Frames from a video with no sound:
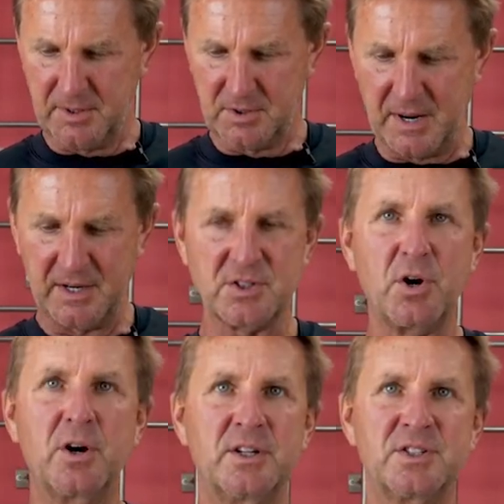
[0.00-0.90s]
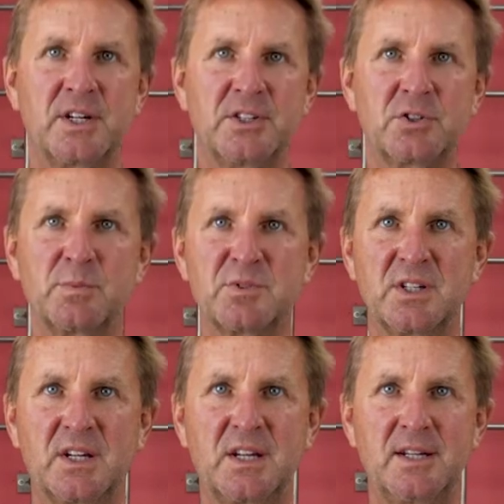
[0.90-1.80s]
It's about as hard as the ice cream's
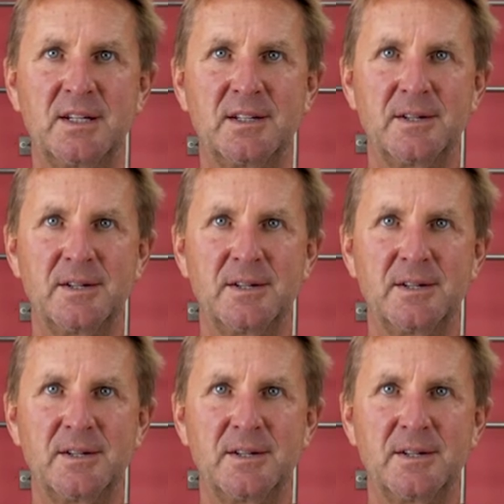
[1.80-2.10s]
gonna get.